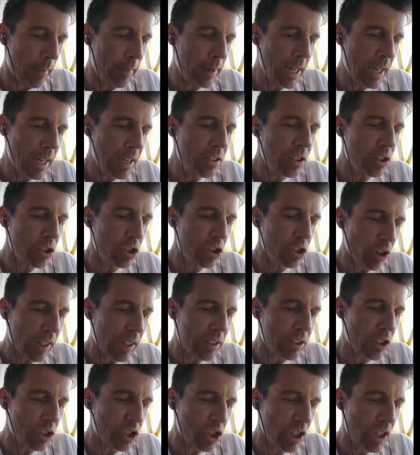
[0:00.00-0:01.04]
mean, he's a
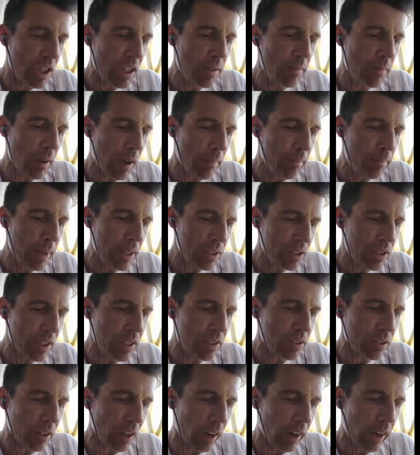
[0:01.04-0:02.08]
strategy and
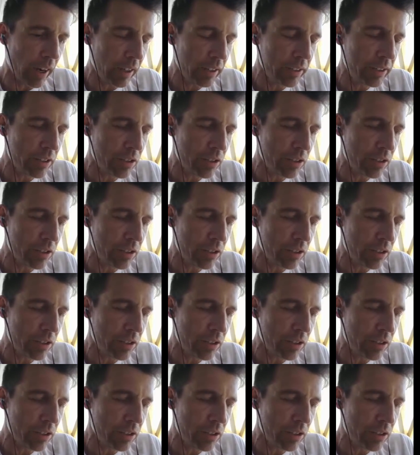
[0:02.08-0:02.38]
business guy.